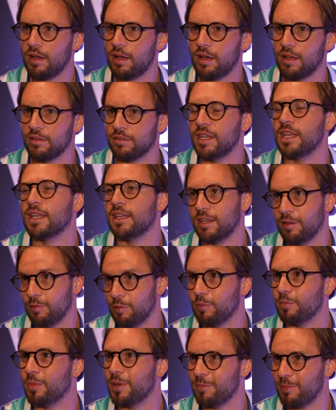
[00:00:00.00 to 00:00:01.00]
I think it
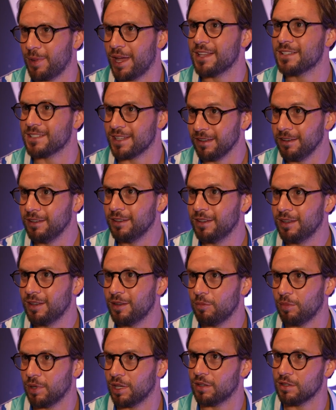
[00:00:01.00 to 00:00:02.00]
would be better
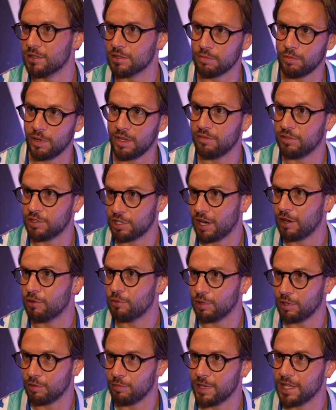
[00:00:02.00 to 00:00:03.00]
because we've
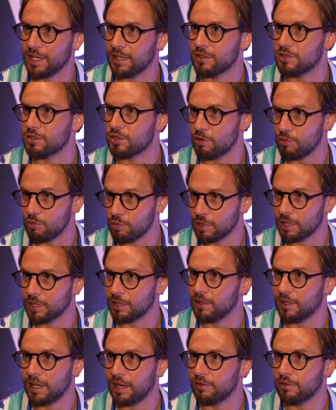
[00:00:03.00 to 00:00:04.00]
shown that we can talk
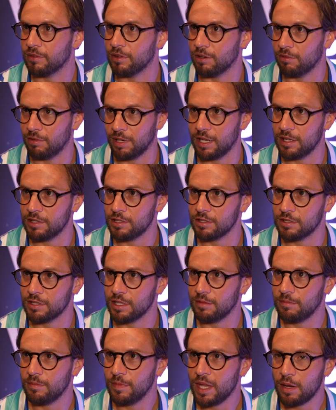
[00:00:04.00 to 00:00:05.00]
and have a
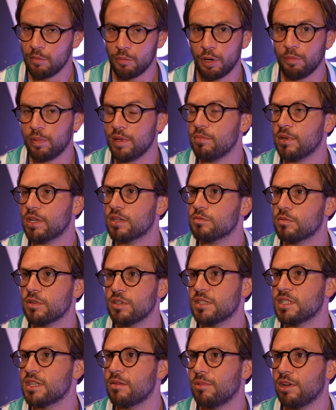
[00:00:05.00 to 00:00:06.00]
relationship. Probably because we're
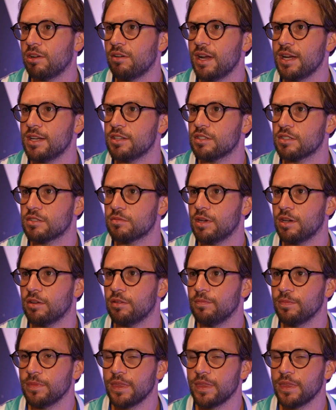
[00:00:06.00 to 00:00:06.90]
a similar age as well.